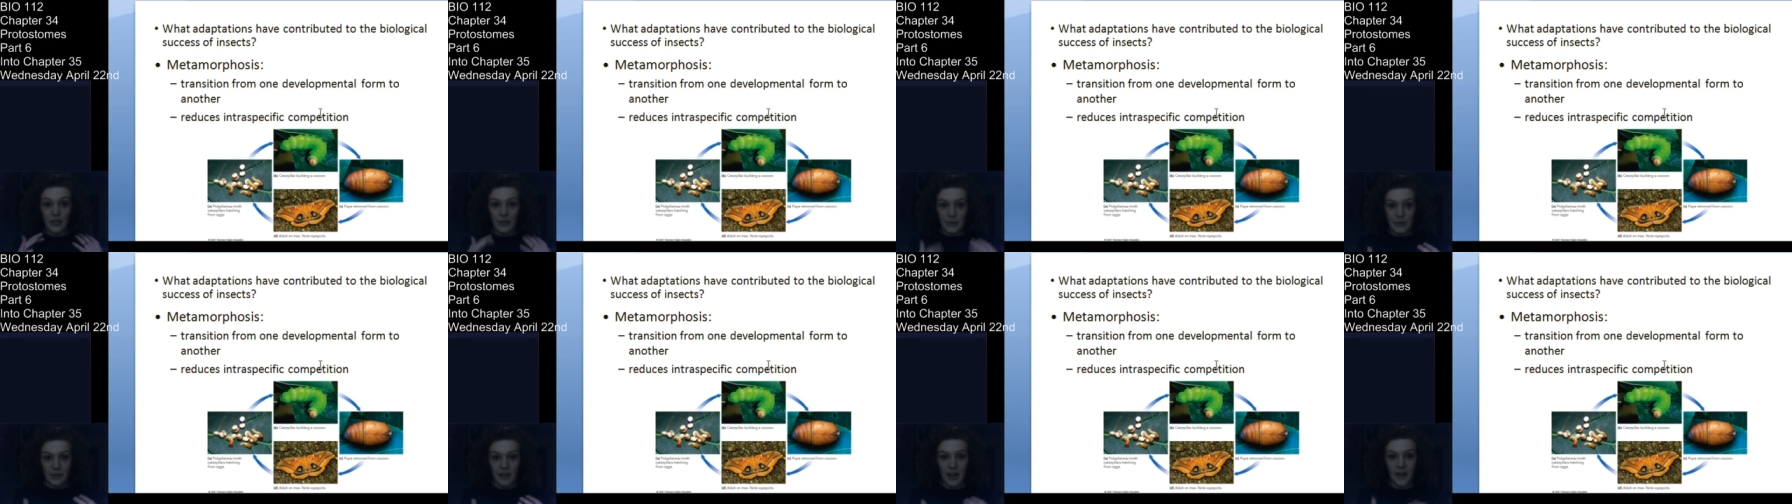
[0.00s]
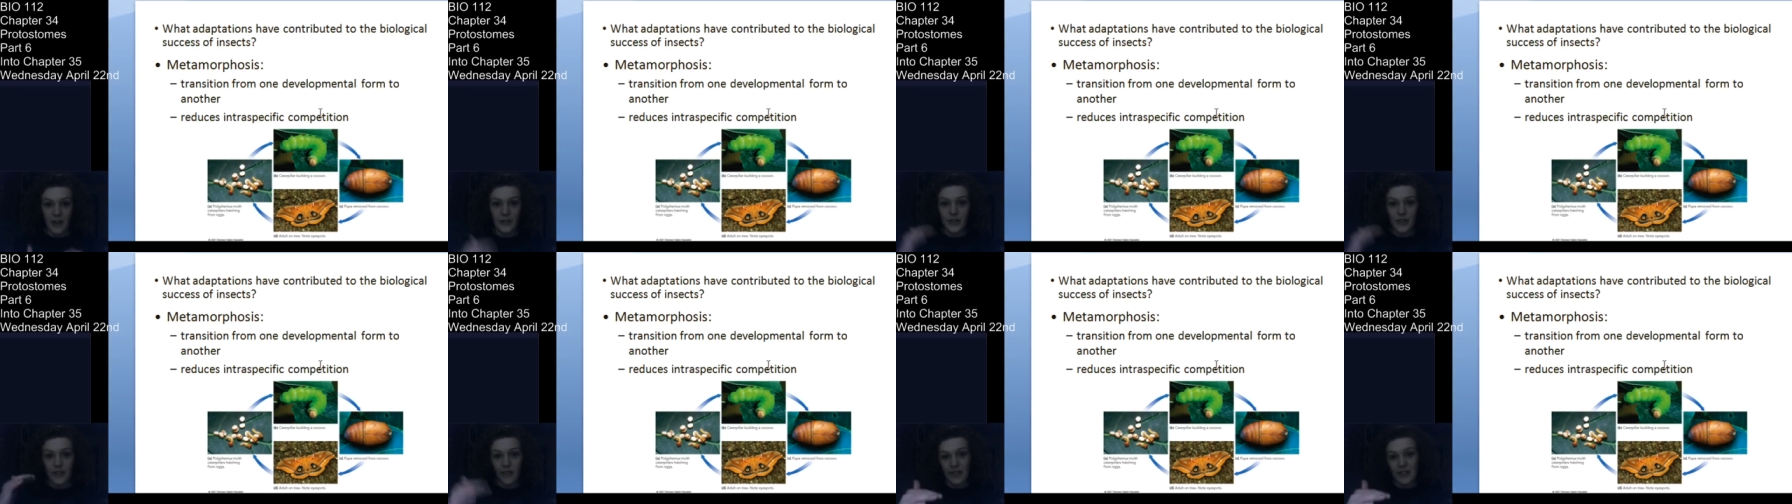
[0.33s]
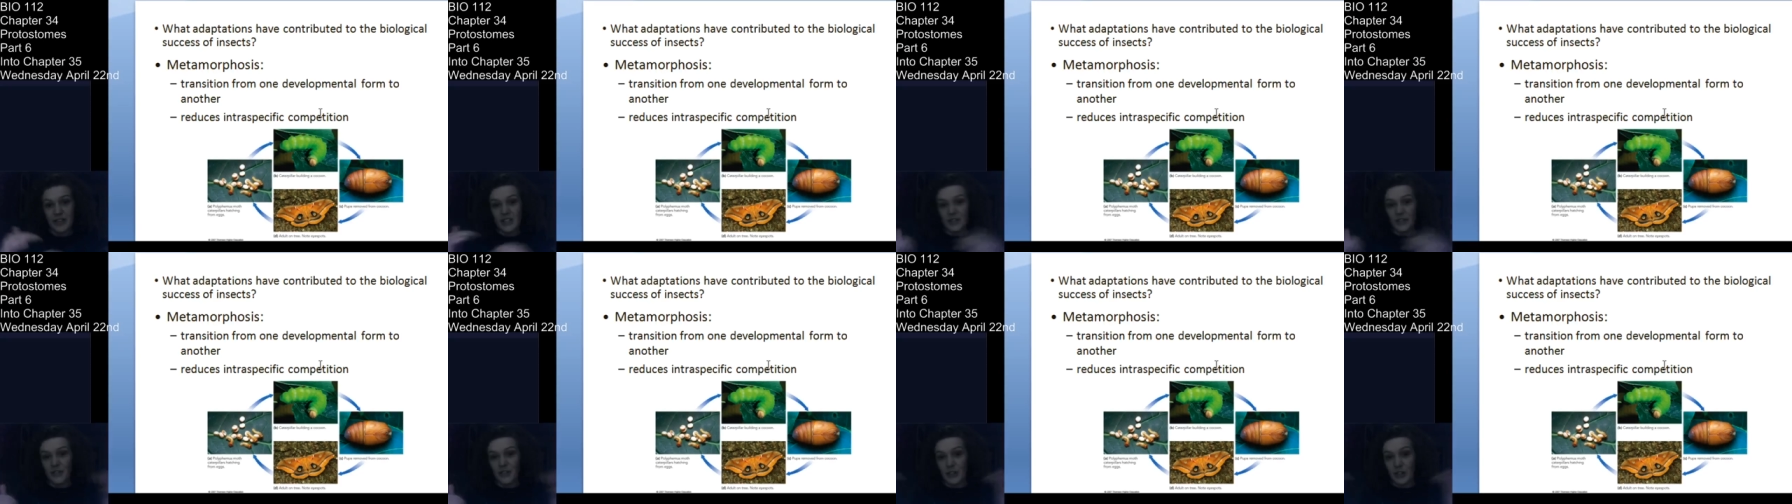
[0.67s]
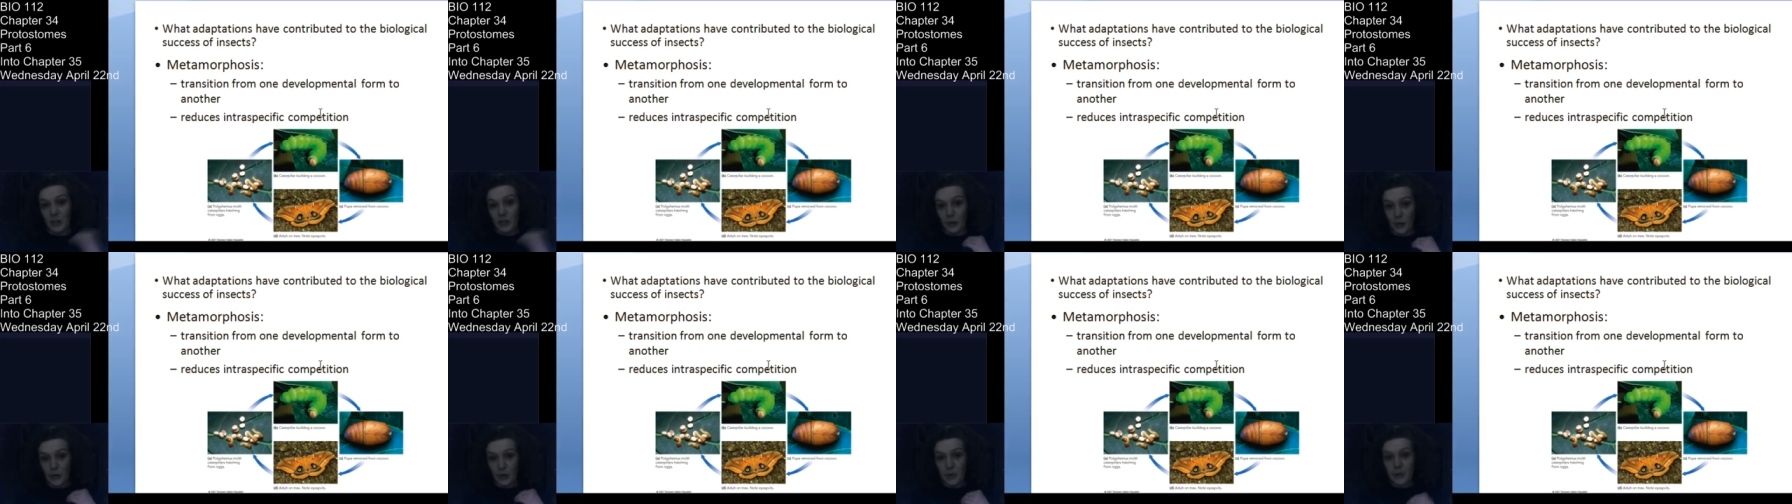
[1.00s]
themselves of the
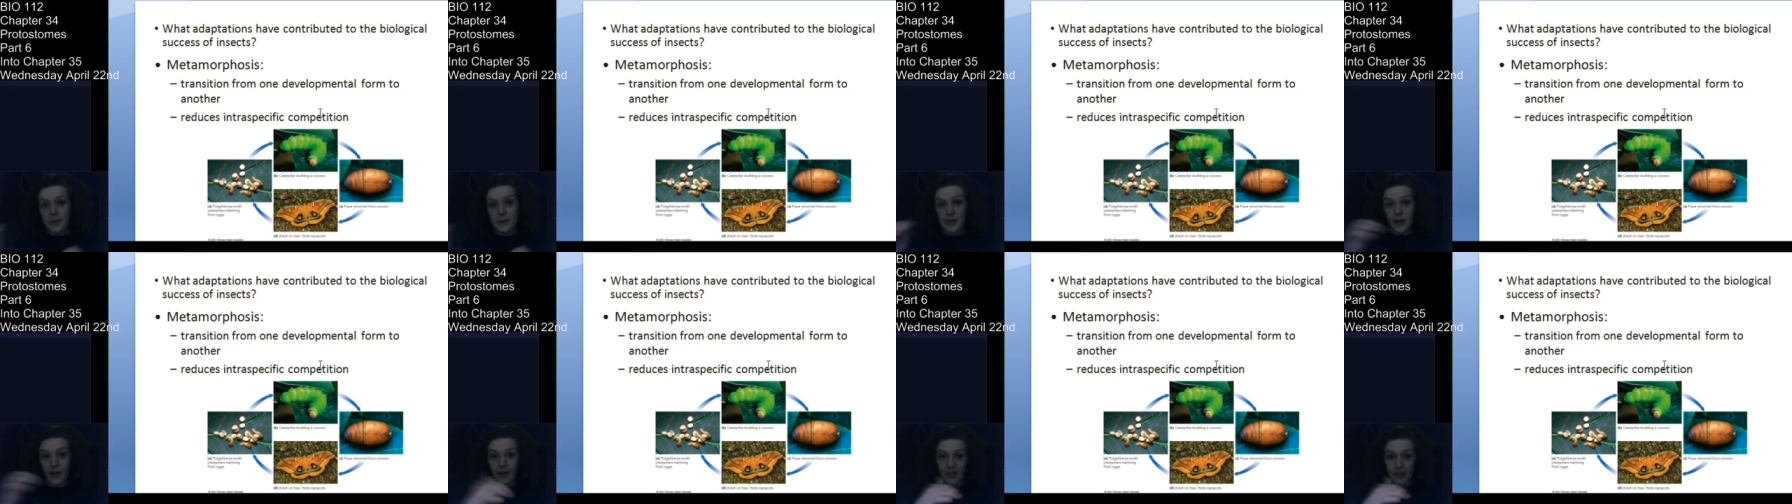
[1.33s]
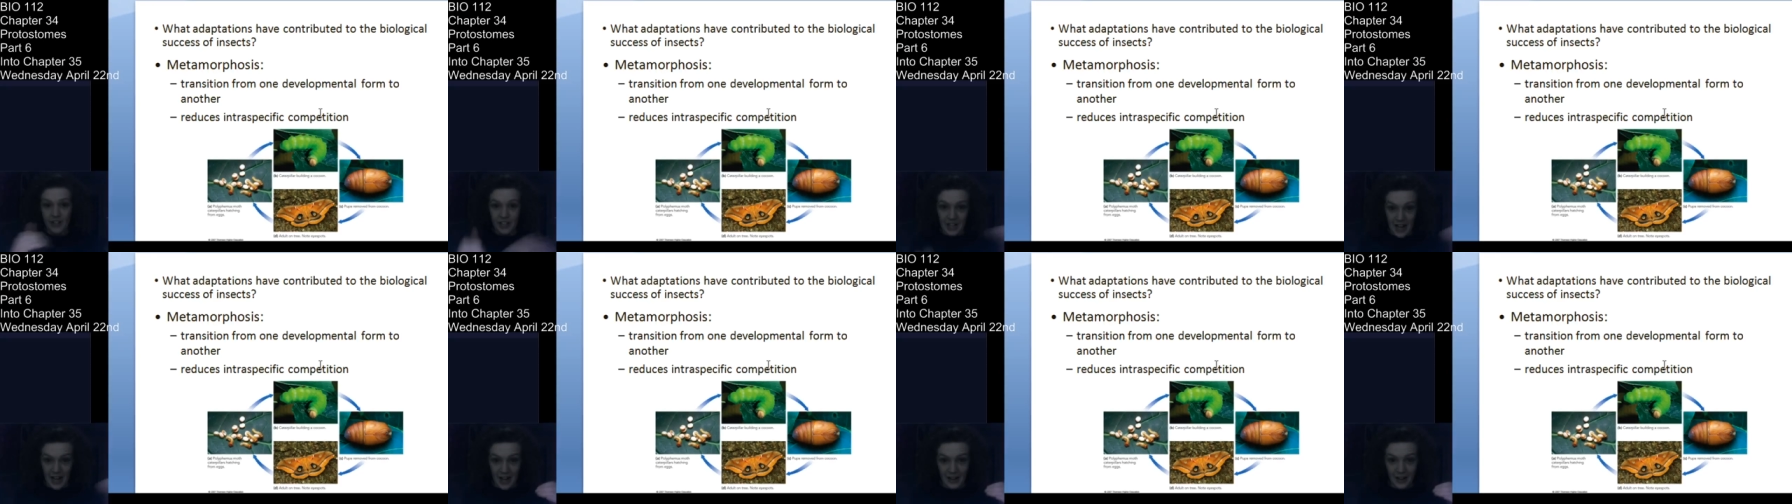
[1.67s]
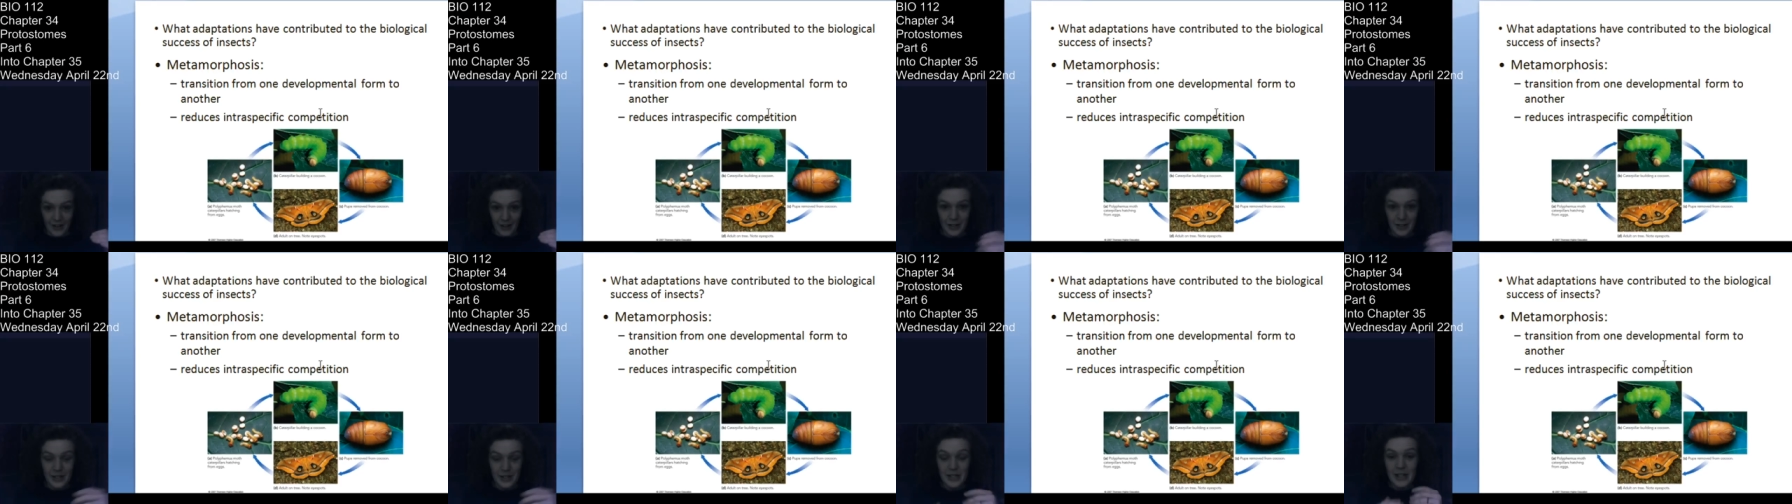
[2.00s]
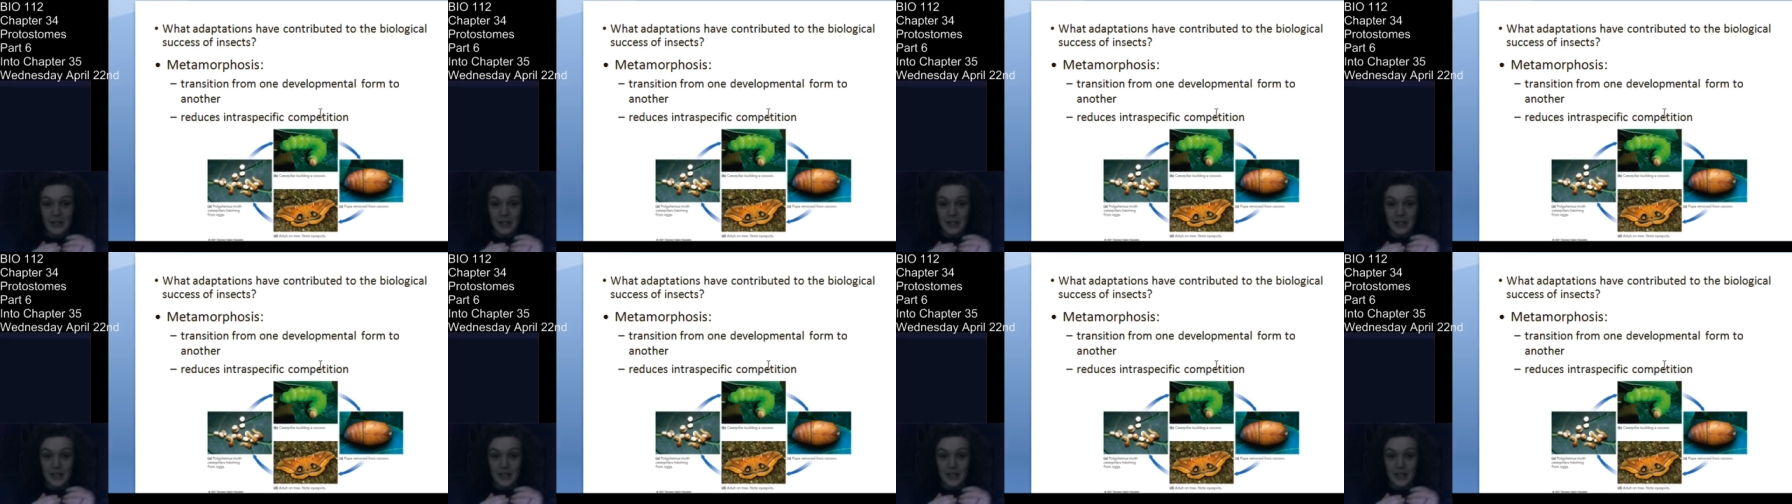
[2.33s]
different groups are staggered.